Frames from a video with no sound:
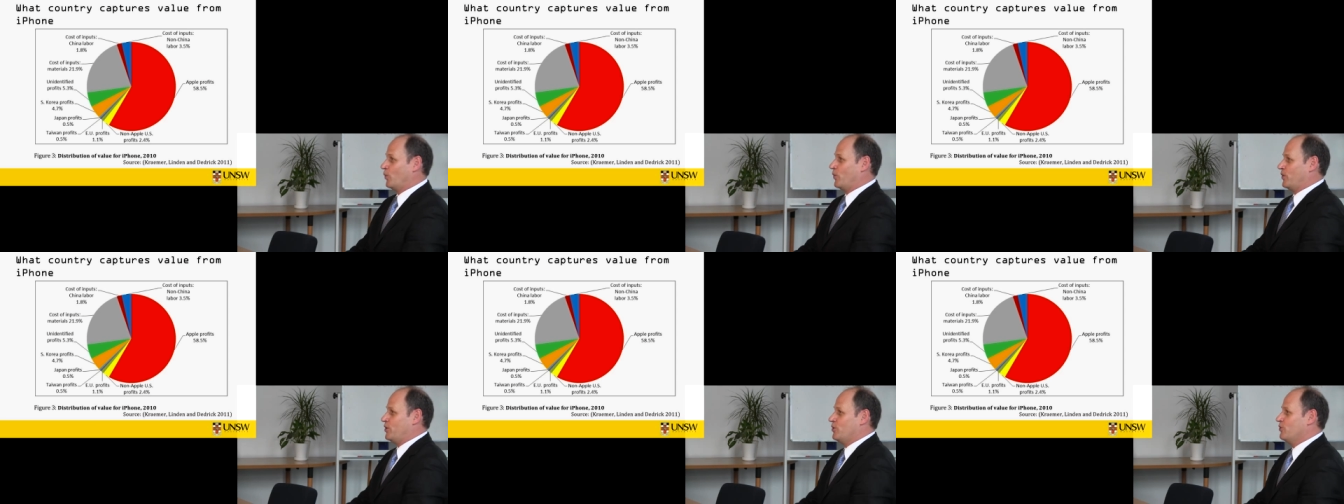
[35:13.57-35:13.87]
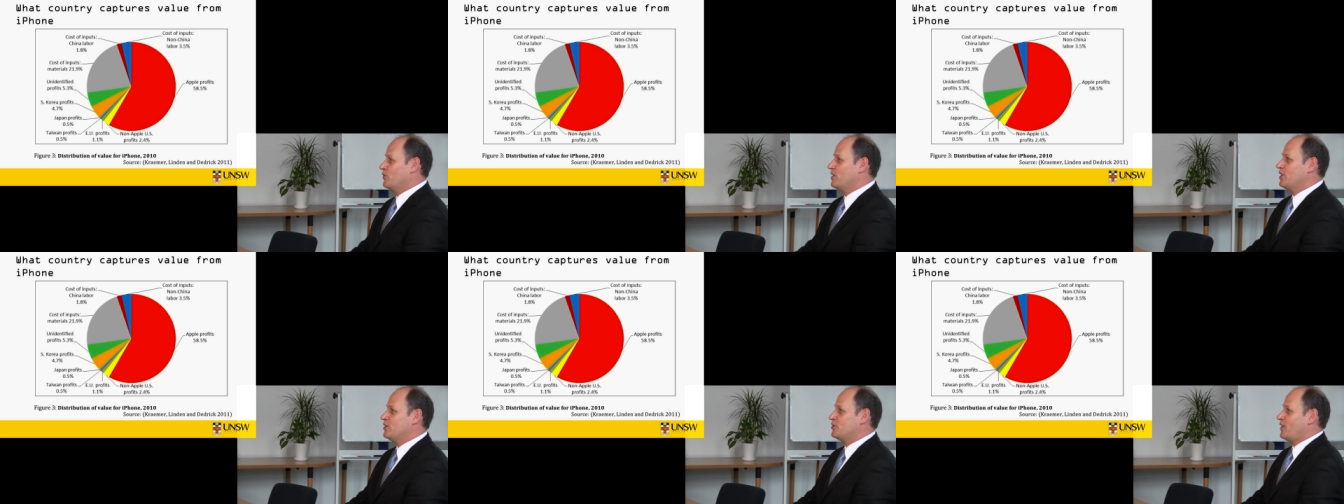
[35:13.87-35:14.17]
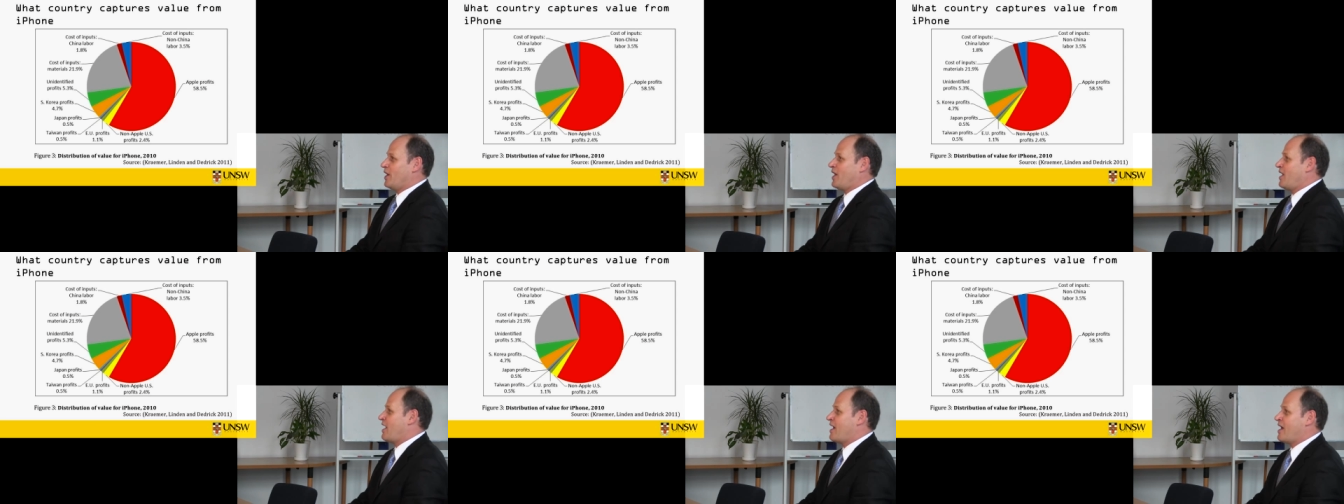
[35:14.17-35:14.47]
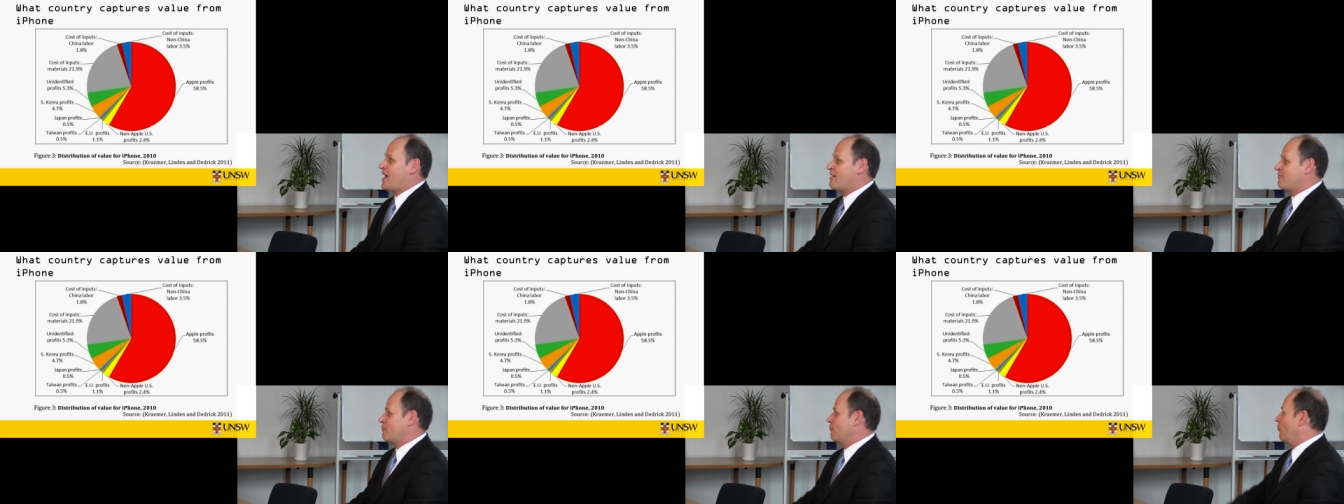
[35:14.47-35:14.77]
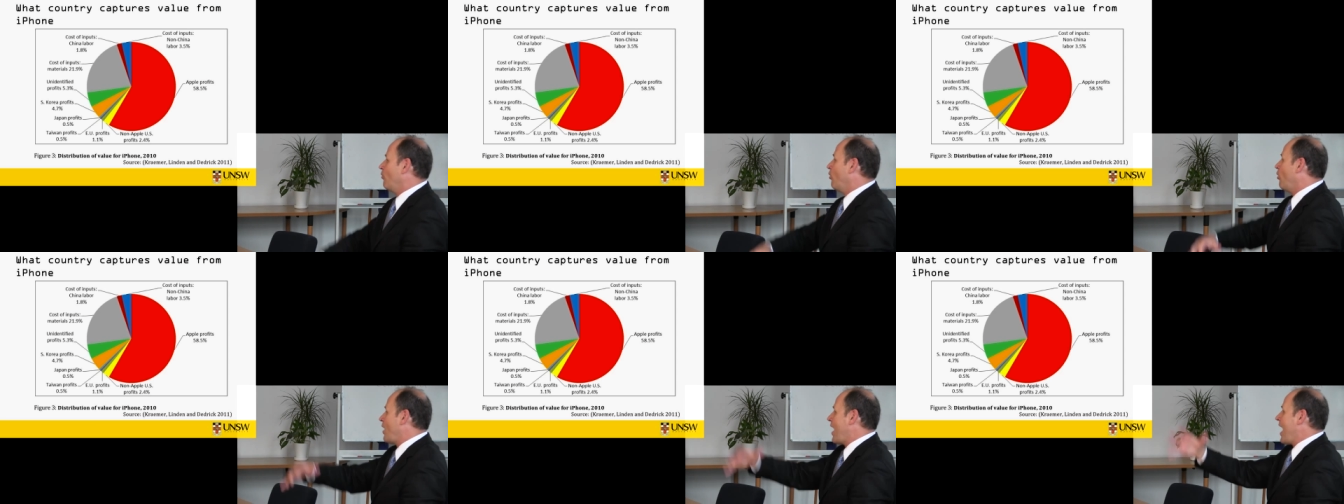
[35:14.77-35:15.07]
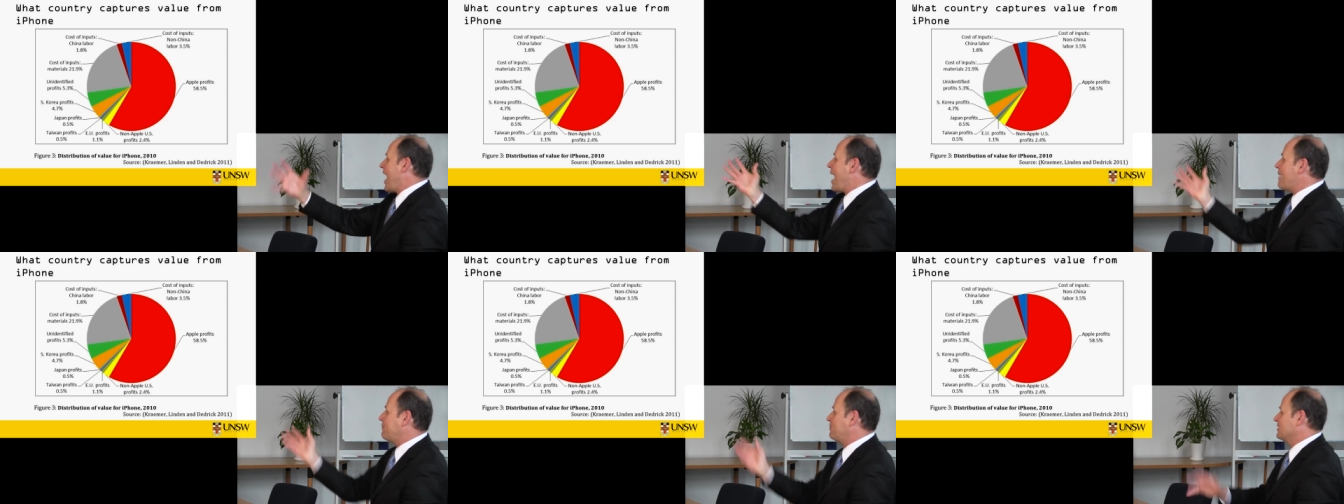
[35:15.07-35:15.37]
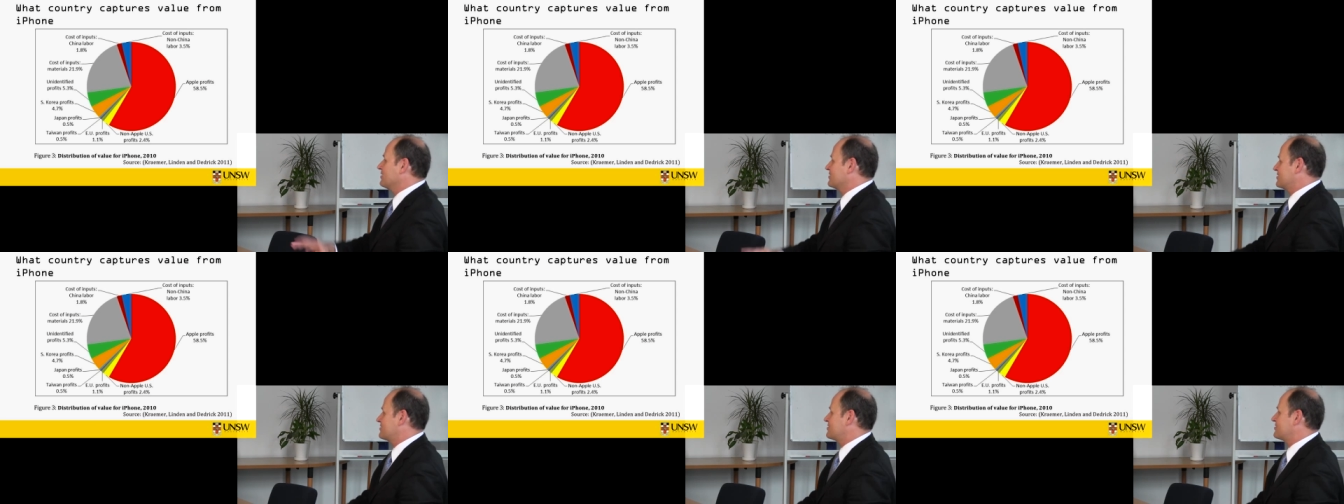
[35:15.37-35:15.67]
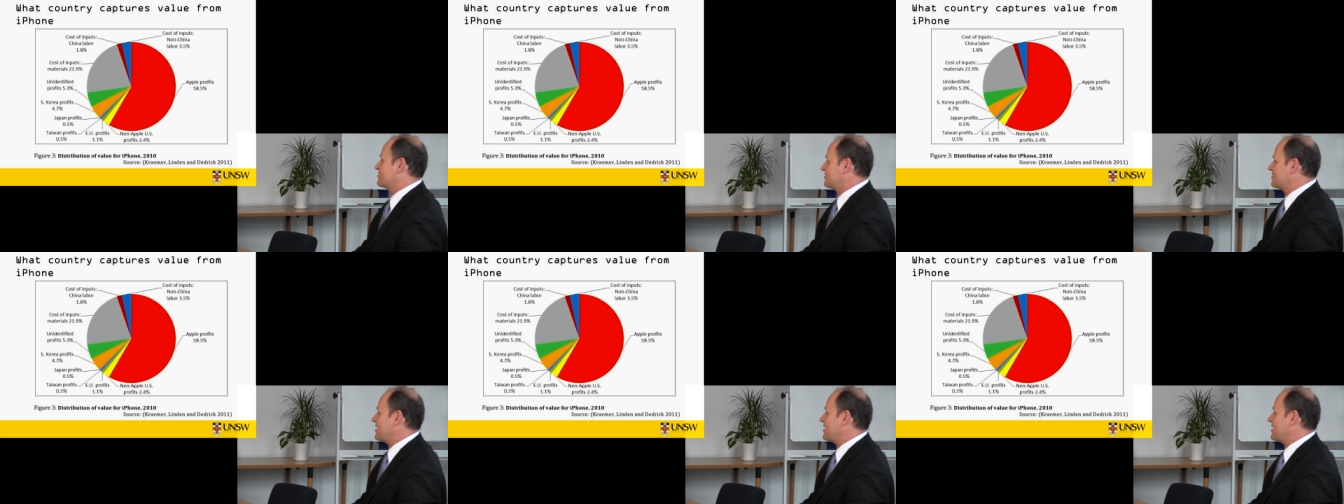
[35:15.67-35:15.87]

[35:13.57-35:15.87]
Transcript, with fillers: you need to have more Apple